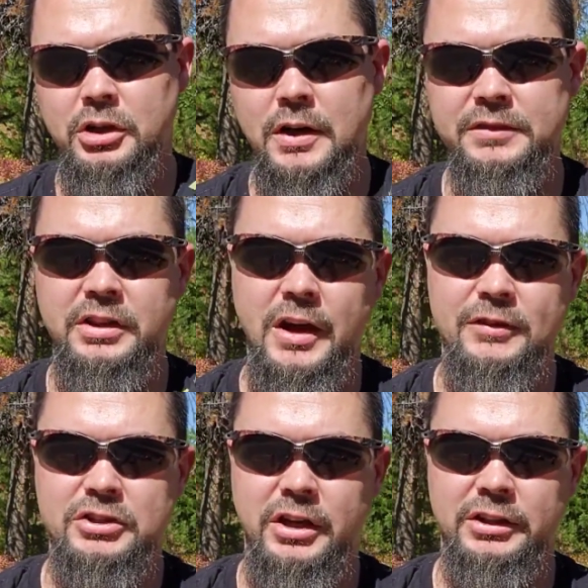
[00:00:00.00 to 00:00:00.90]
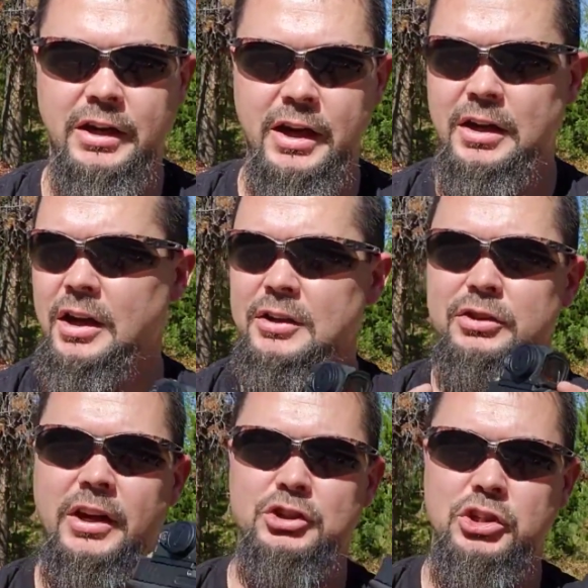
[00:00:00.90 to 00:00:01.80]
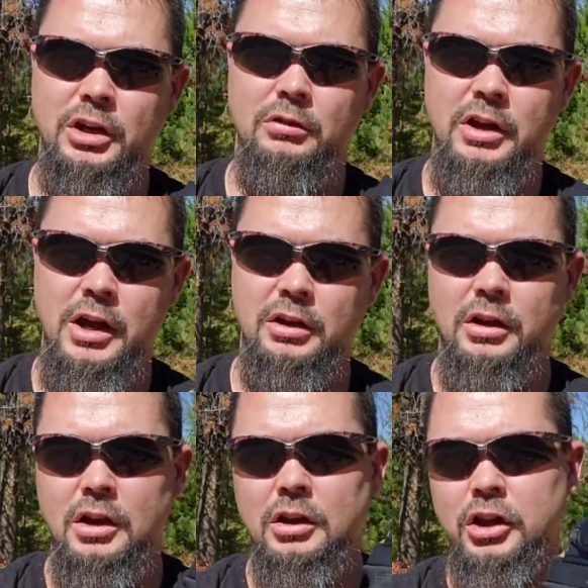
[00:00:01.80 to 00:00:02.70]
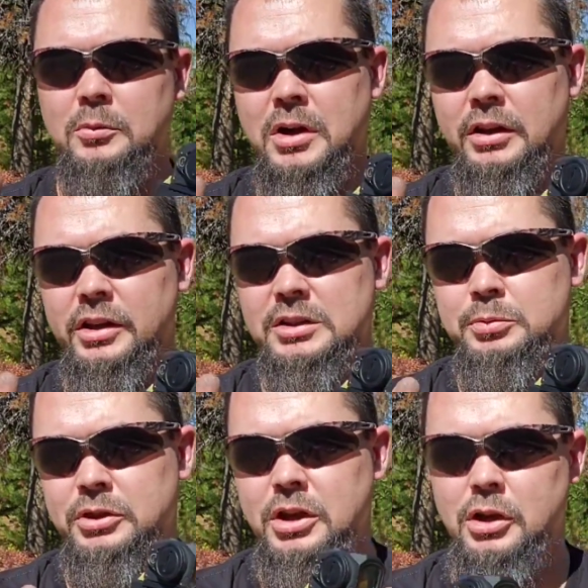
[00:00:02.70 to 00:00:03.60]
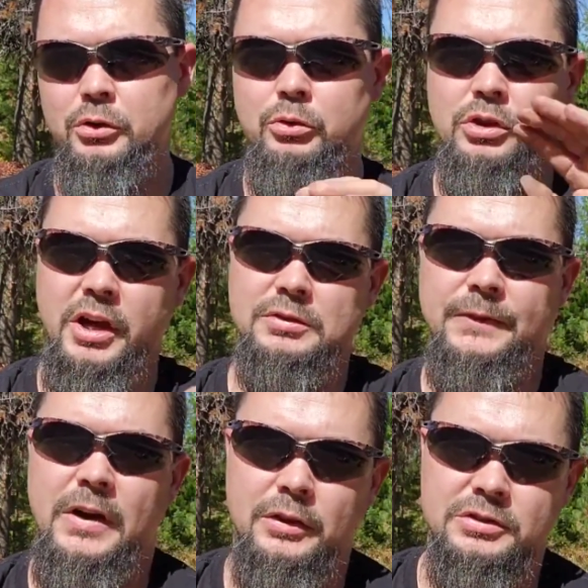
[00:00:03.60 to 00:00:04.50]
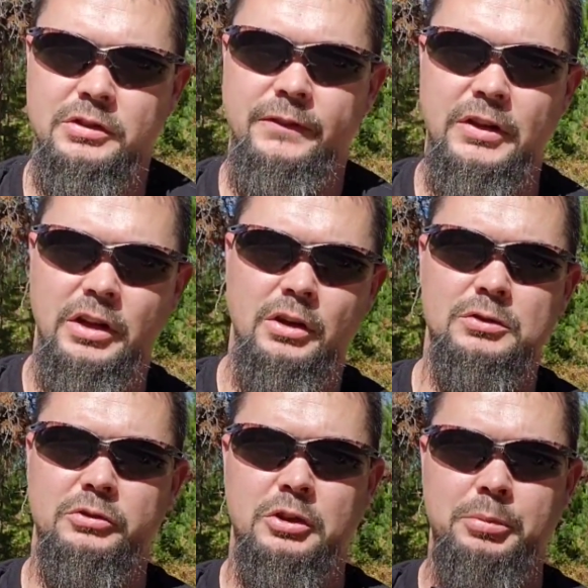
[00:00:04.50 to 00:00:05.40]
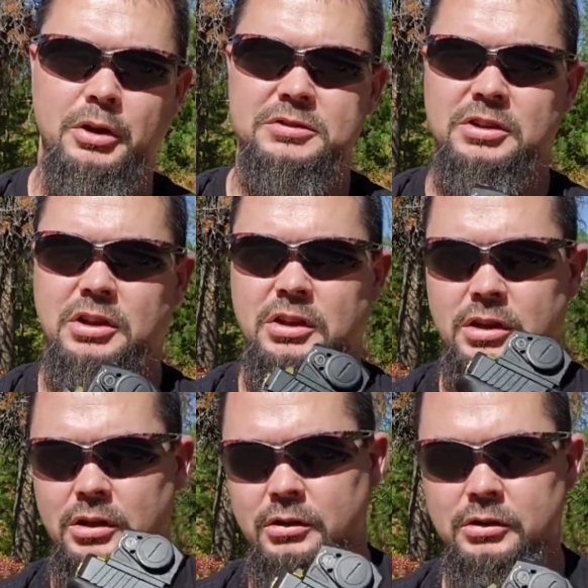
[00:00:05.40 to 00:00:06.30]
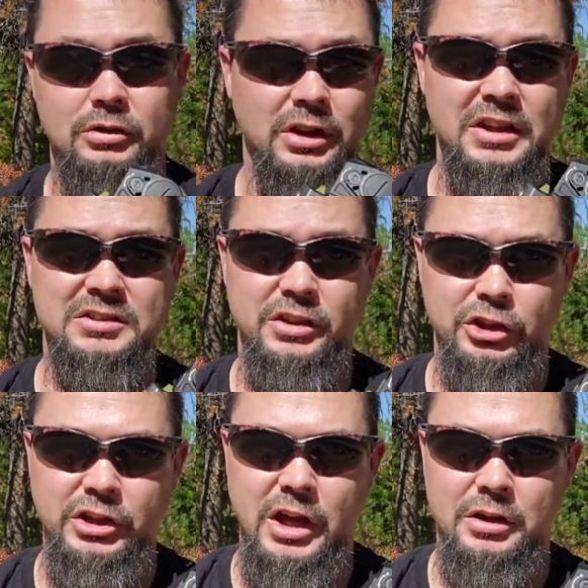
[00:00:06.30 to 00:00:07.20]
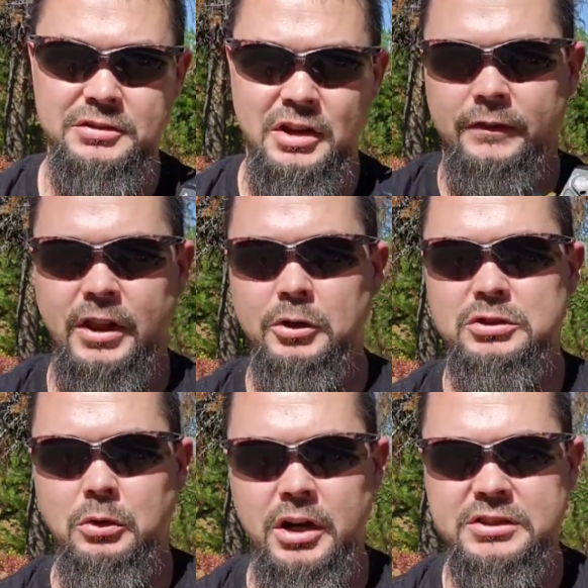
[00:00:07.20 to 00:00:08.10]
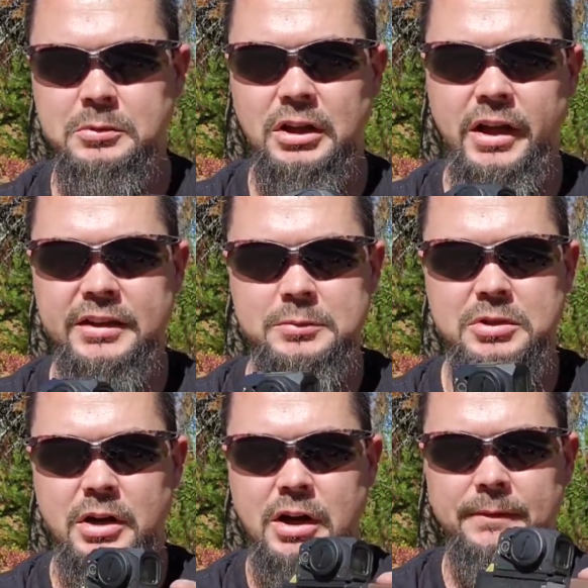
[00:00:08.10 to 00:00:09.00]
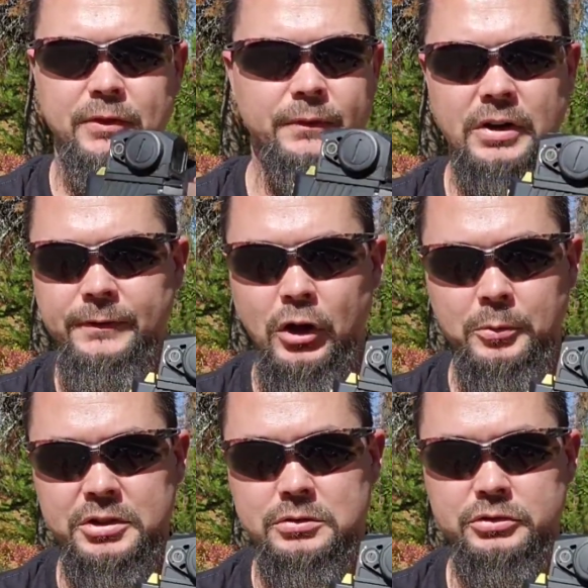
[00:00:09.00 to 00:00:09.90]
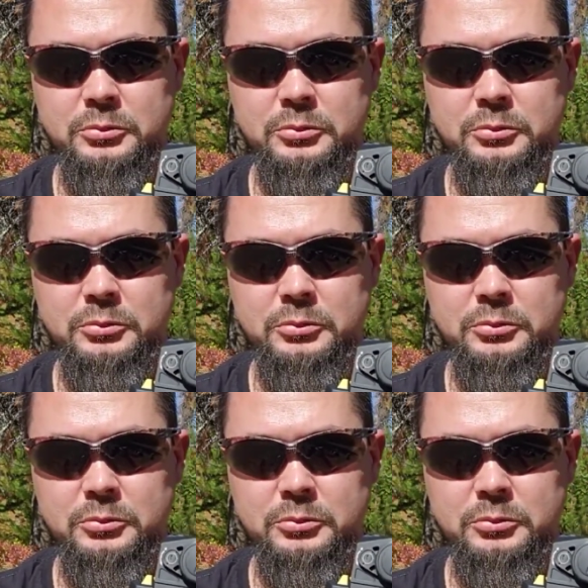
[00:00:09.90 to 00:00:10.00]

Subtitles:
off to the average gun guy. So guys, check around. Look at my links below. You guys will find those other videos when they're posted, and then there are links to their channels. If you like what you watch, give me a like, subscribe. Feel free to follow me on social